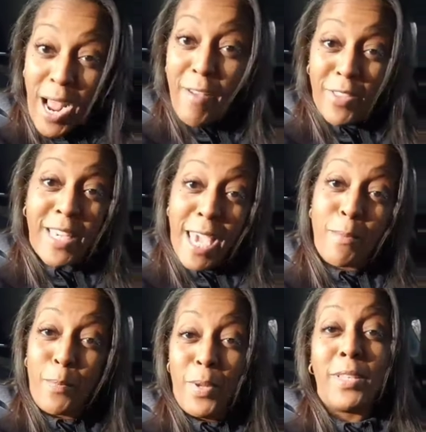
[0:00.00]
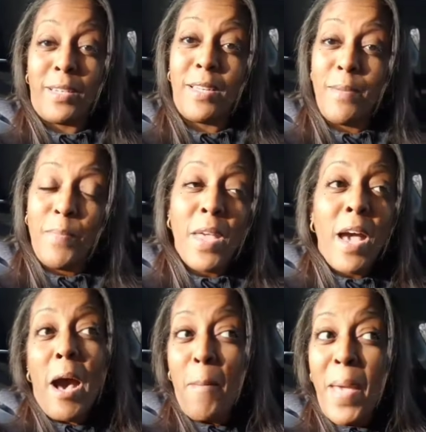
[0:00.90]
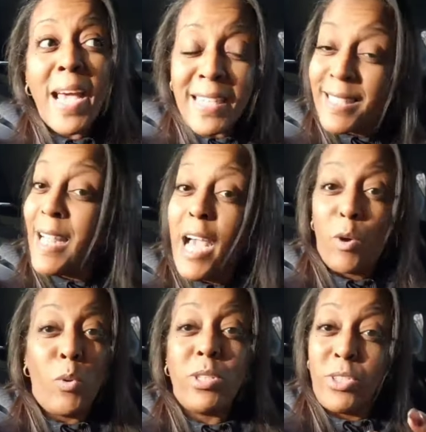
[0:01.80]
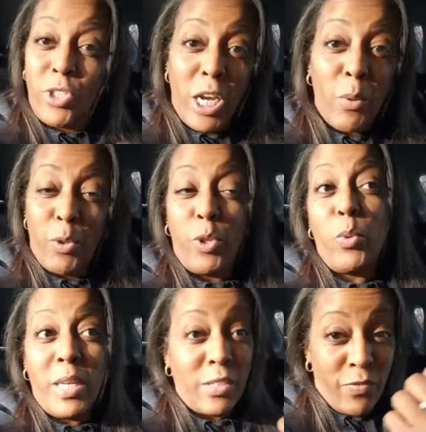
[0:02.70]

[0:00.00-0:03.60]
you have the capability. A man is not going to share with you